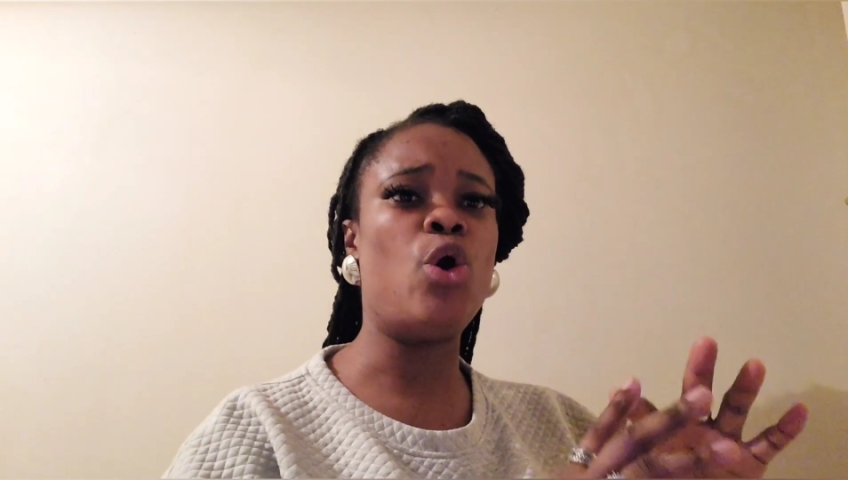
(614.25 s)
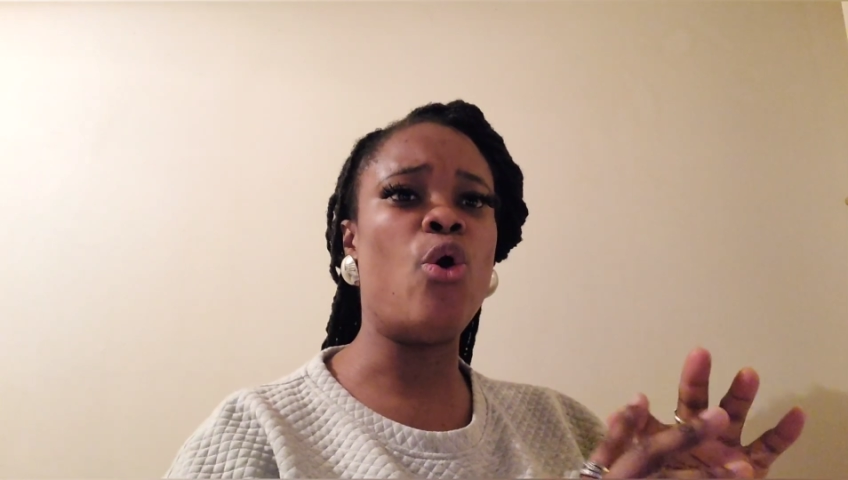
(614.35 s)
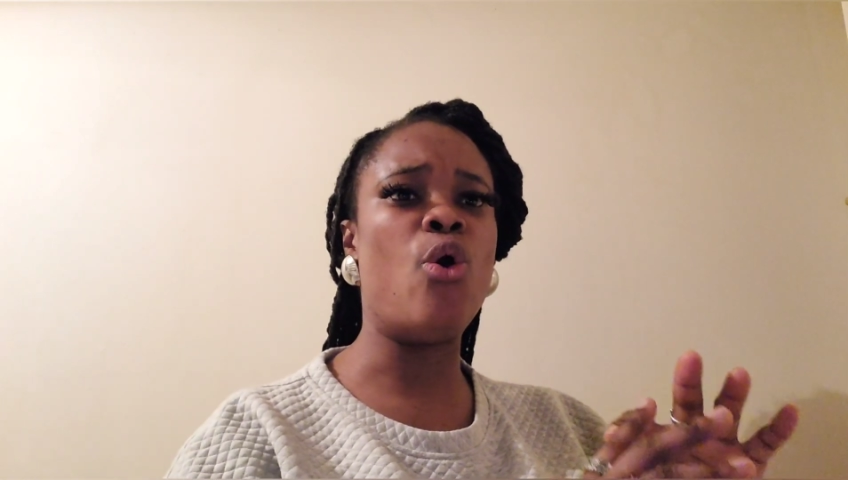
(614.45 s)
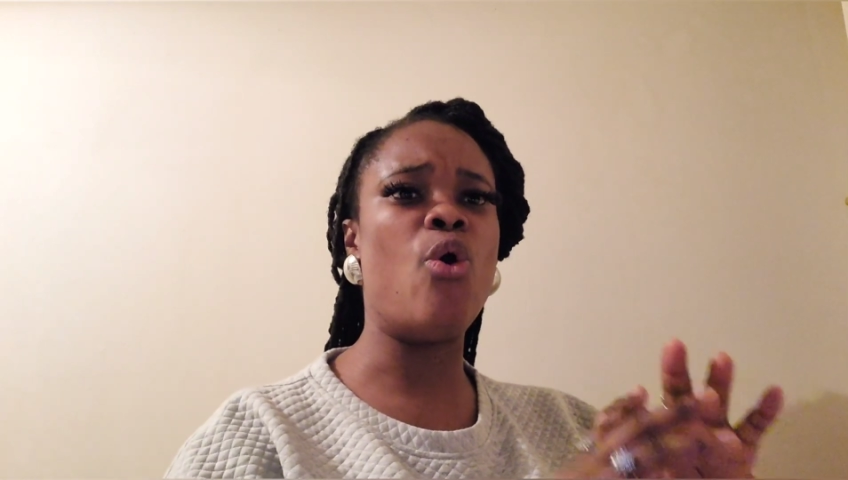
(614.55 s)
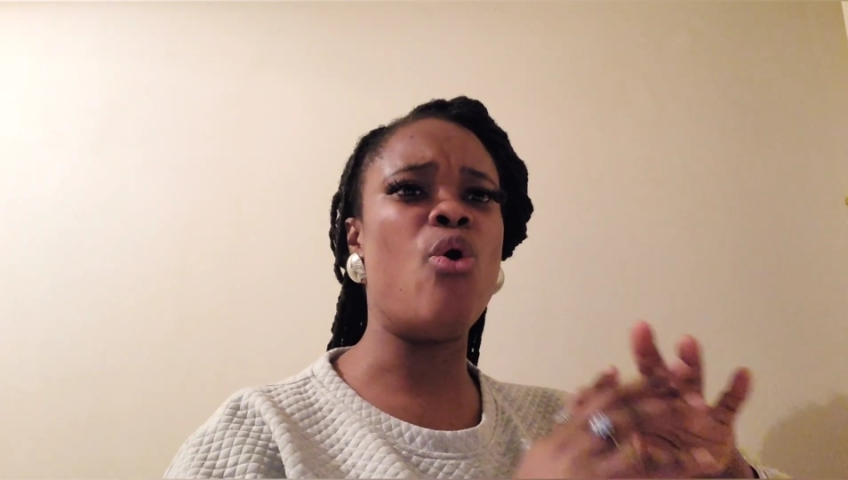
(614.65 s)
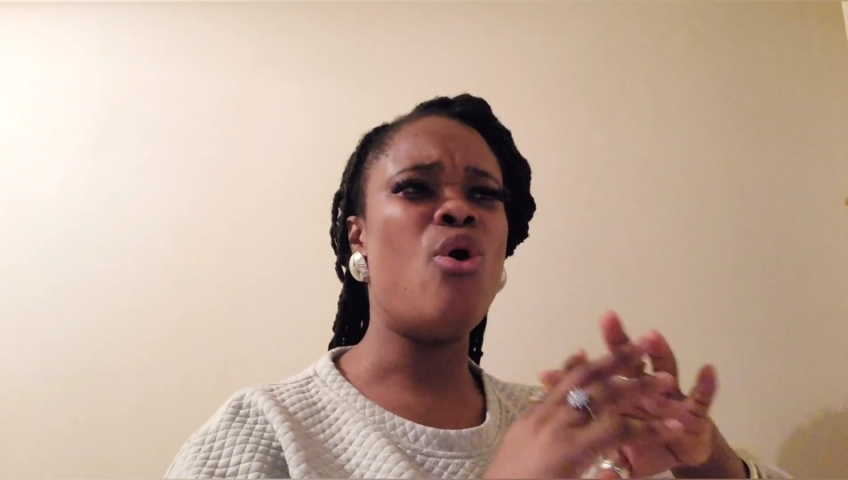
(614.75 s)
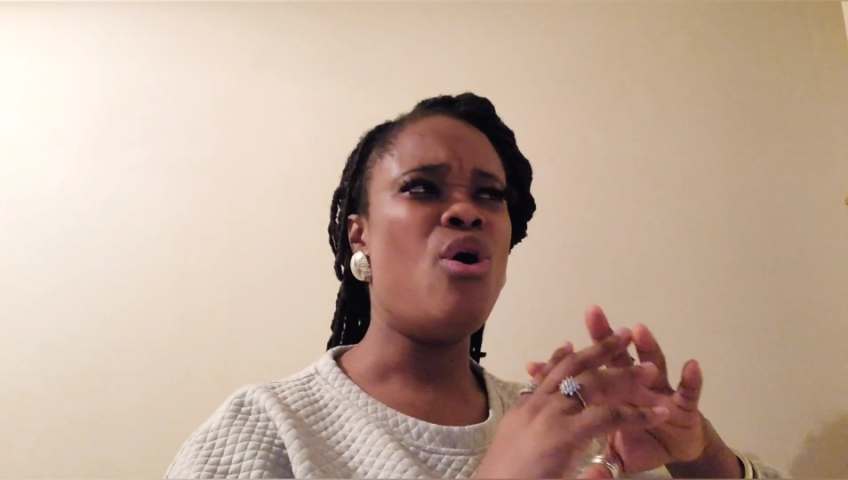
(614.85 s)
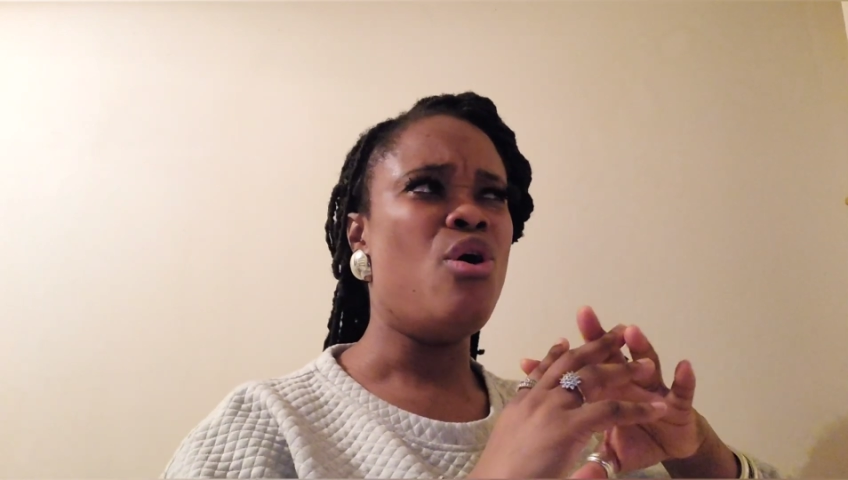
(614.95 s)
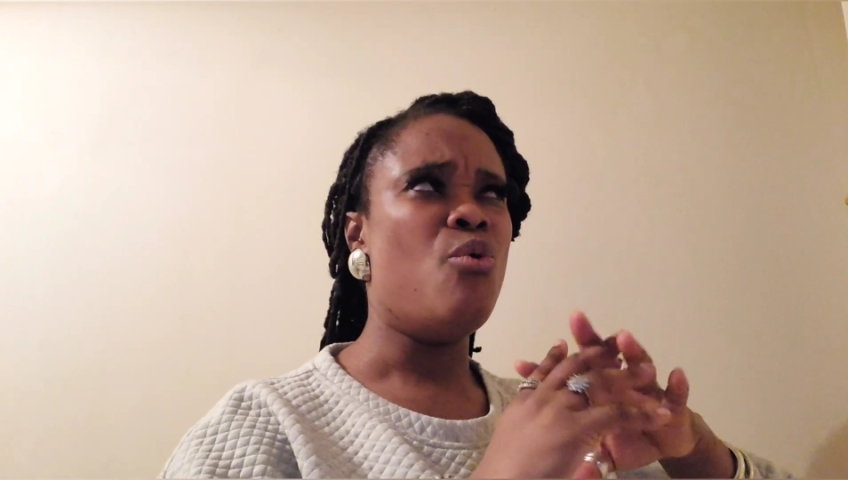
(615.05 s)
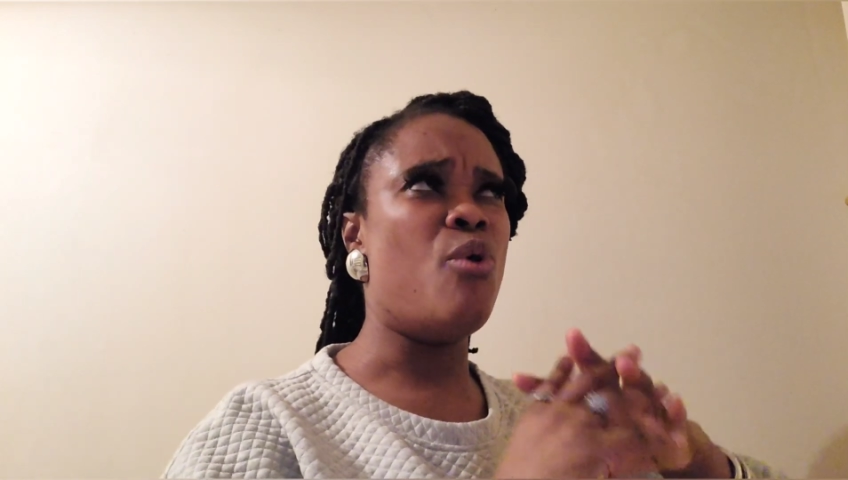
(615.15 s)
or
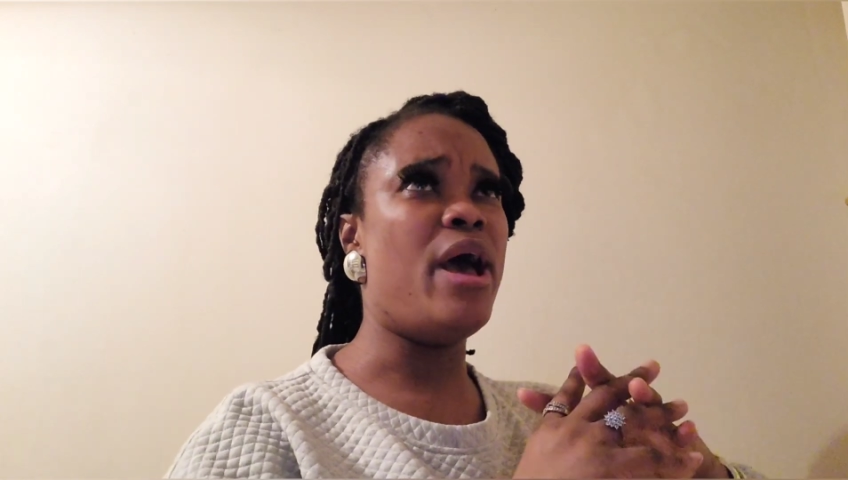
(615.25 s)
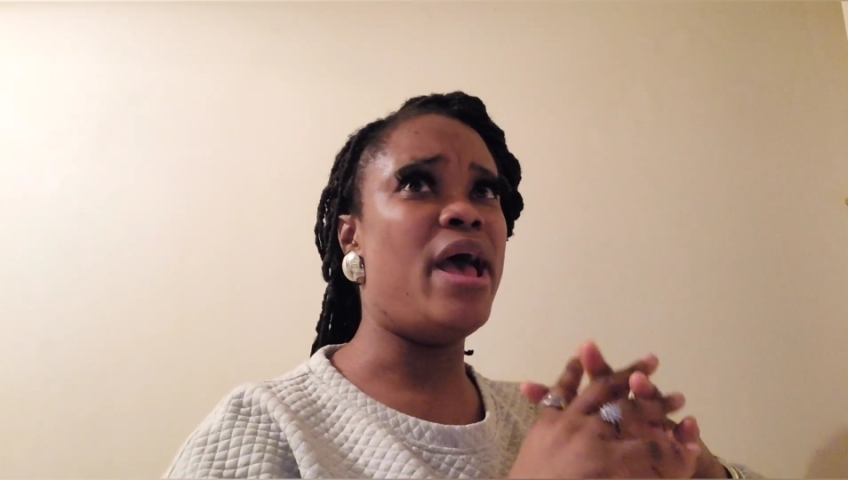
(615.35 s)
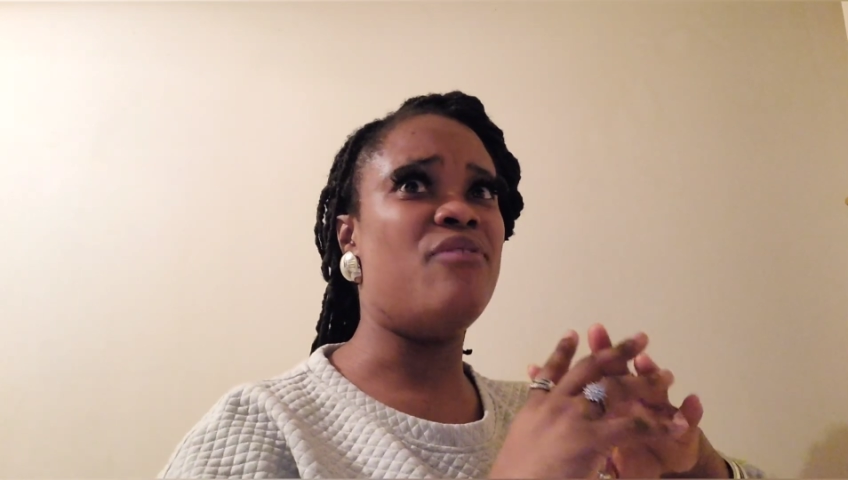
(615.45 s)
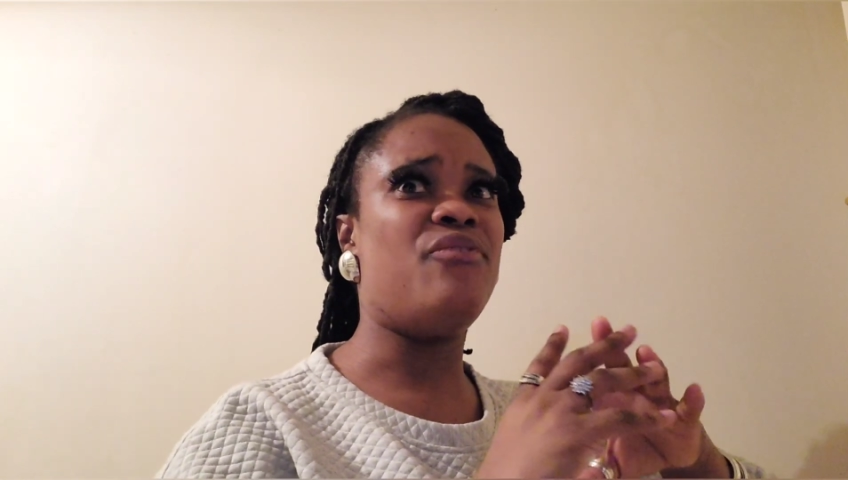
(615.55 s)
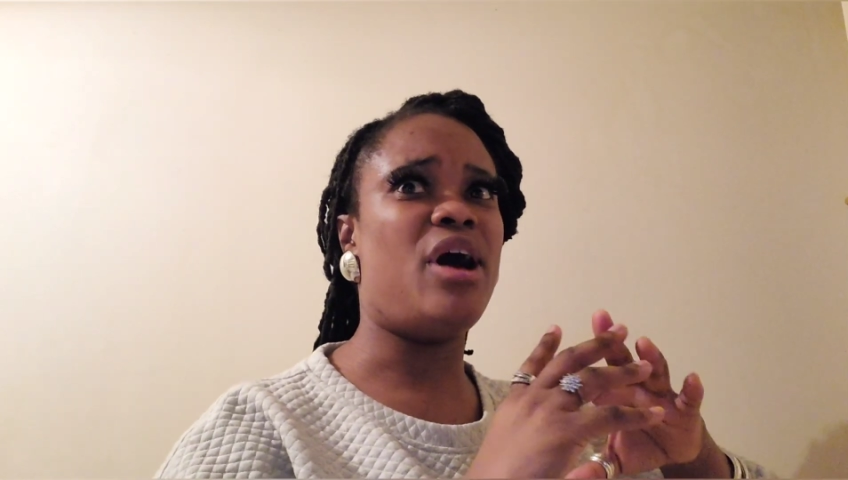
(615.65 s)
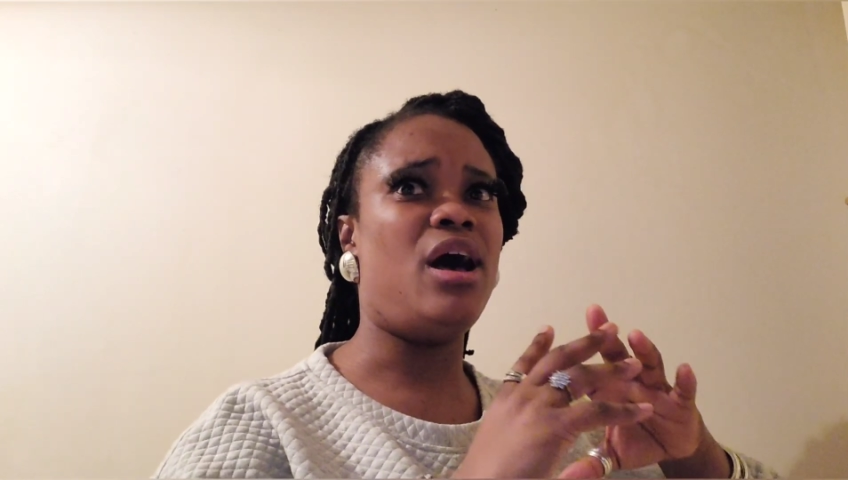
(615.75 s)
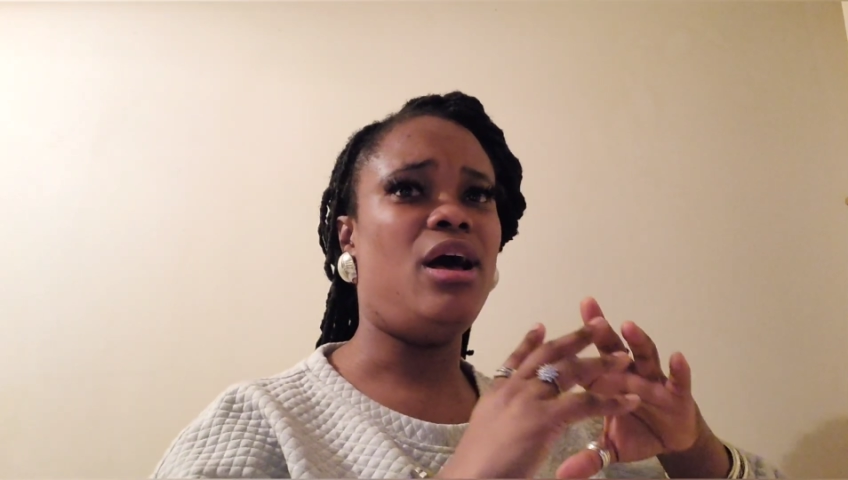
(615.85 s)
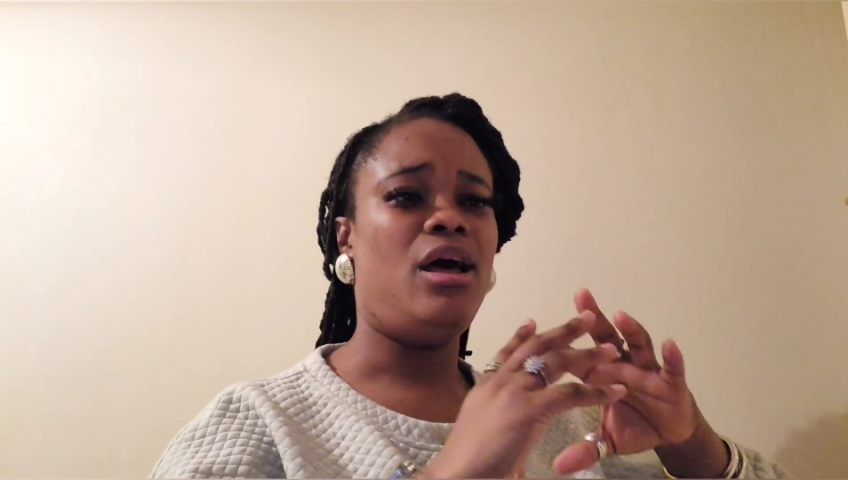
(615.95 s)
whatever,